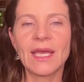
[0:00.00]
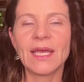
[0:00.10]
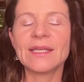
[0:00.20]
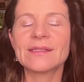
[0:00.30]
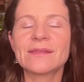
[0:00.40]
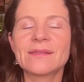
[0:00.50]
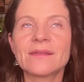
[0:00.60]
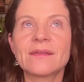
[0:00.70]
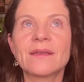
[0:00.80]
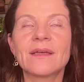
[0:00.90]
It's,
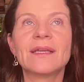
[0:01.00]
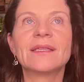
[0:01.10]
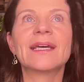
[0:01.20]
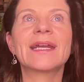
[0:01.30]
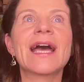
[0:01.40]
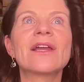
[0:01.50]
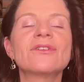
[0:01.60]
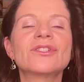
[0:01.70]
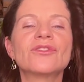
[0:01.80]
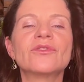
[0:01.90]
in the
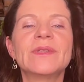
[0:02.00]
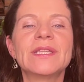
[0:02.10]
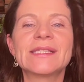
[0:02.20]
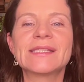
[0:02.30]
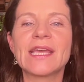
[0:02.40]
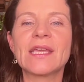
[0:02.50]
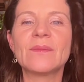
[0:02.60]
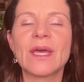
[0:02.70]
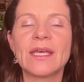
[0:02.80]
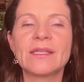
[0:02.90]
analogy, it would be the
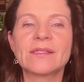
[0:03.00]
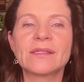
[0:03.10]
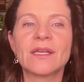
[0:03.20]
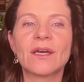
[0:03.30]
same as,